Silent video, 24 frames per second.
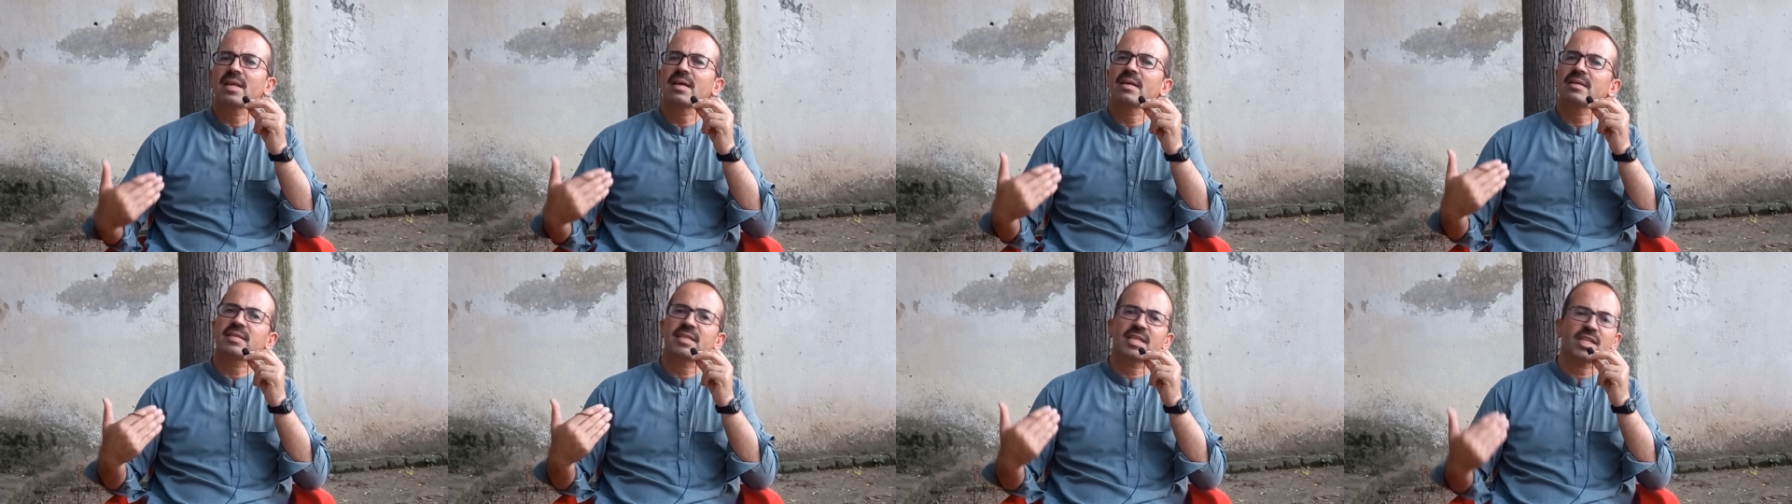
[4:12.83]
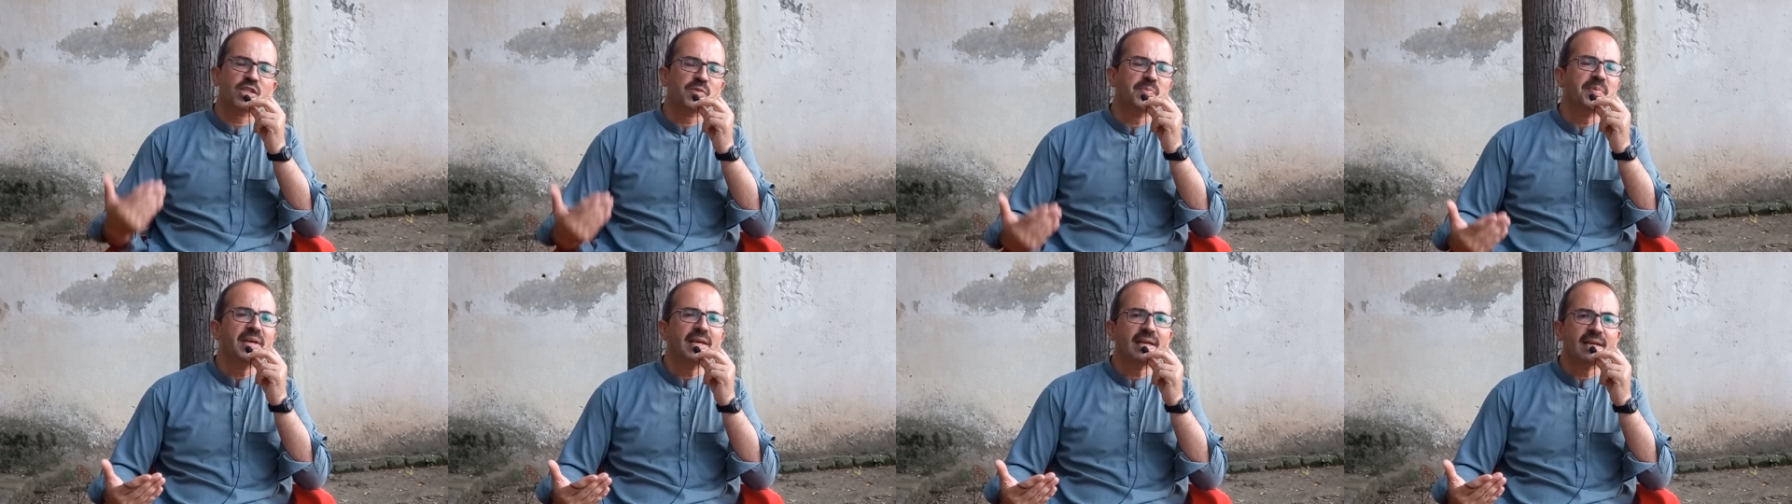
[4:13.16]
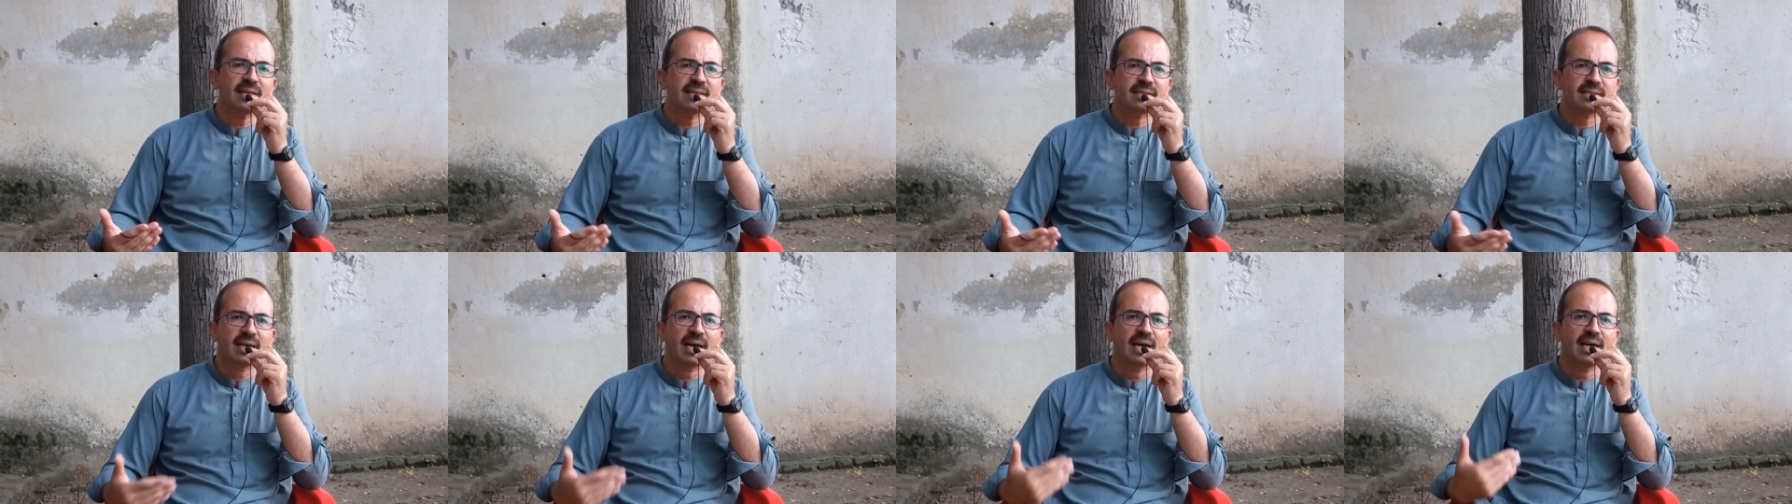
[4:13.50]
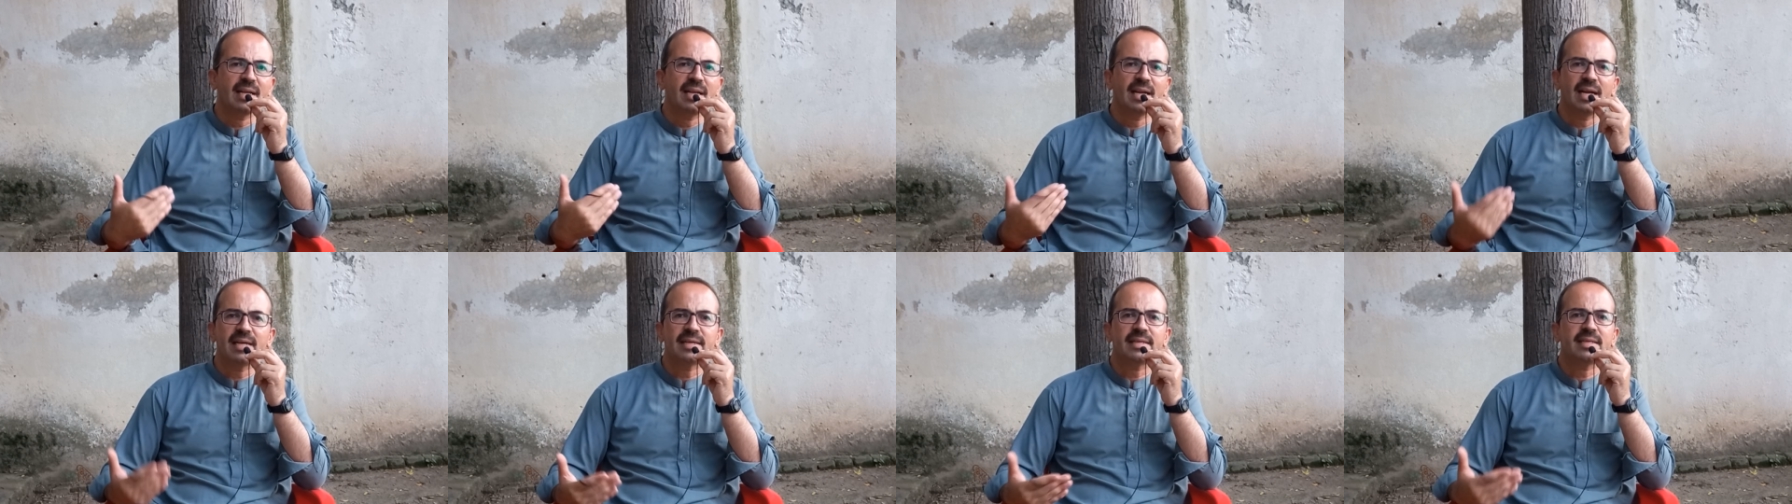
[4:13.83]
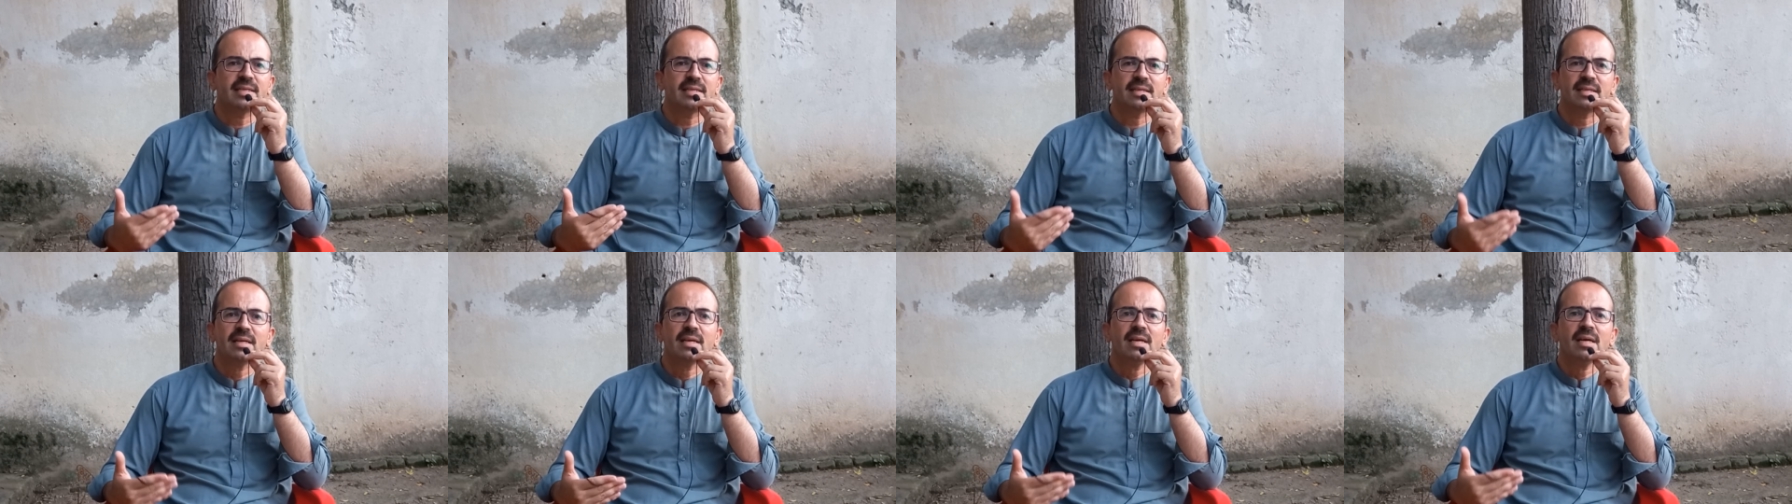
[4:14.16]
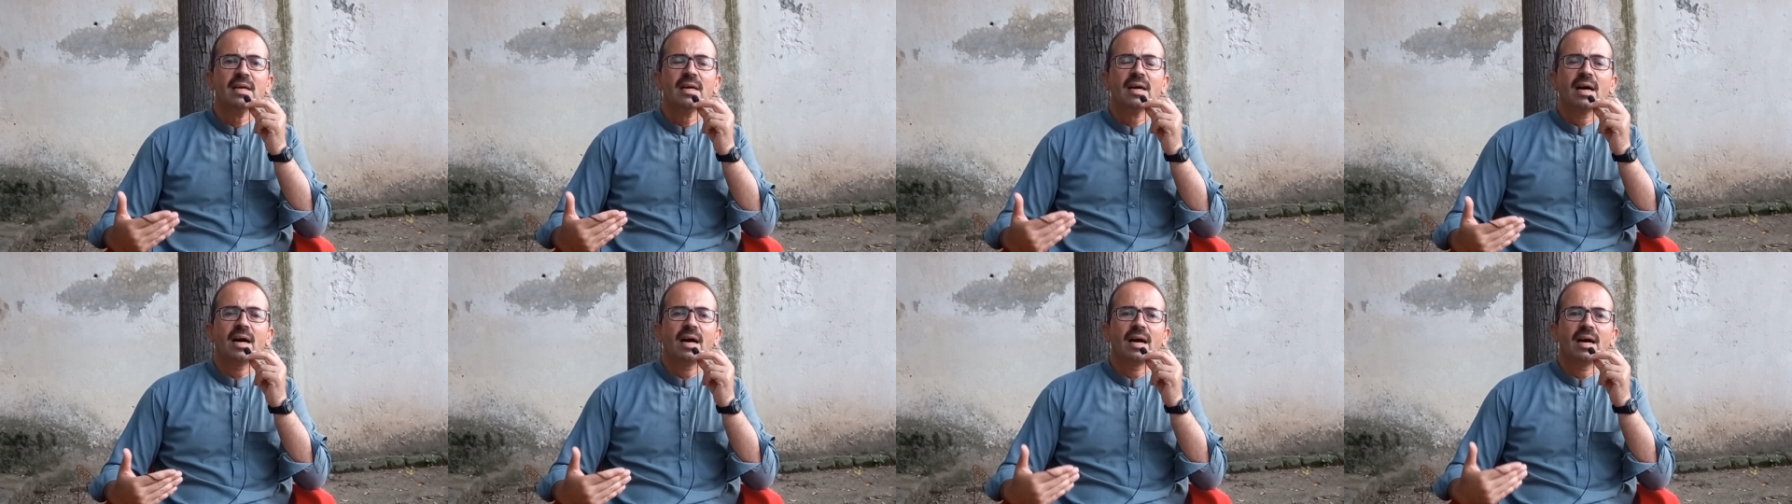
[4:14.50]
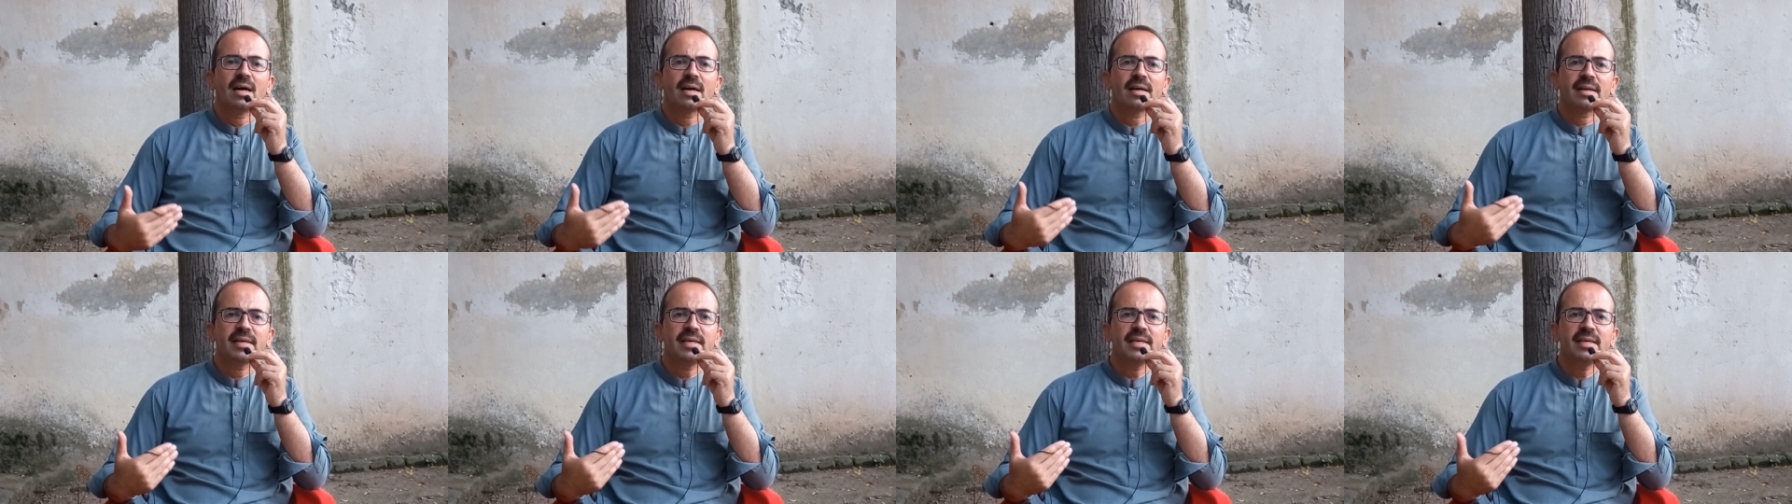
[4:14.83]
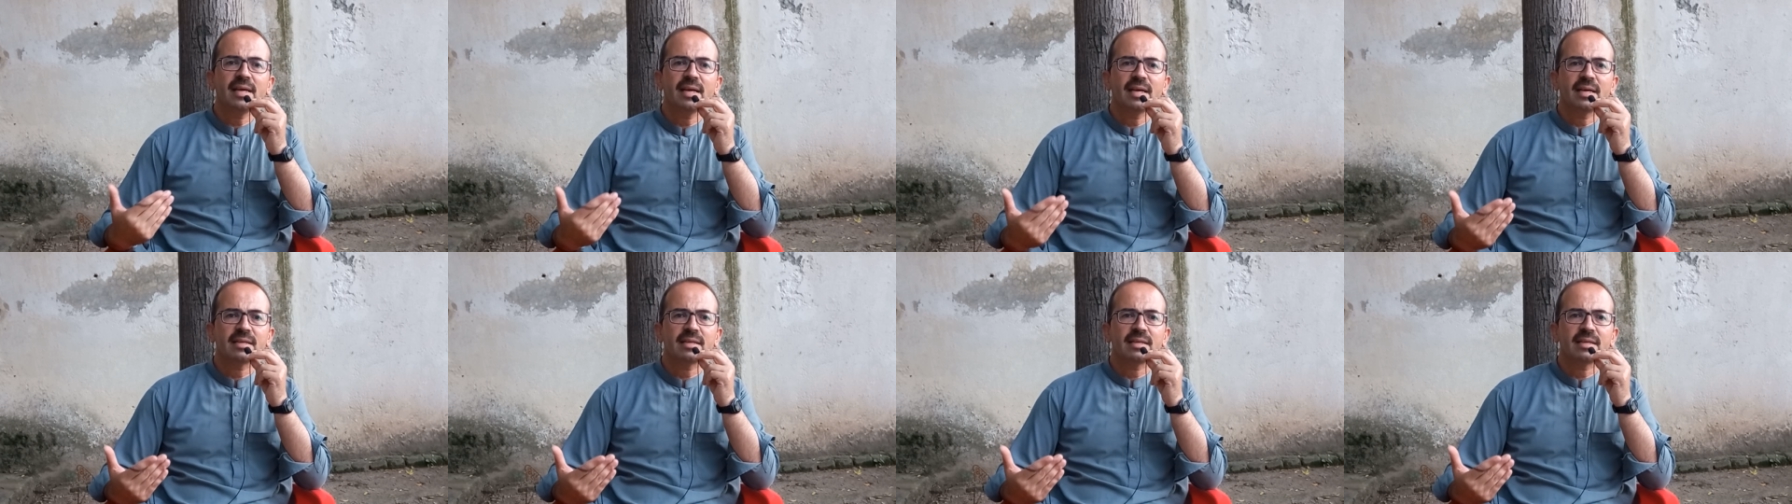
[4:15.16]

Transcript: Shakespeare has highlighted, or he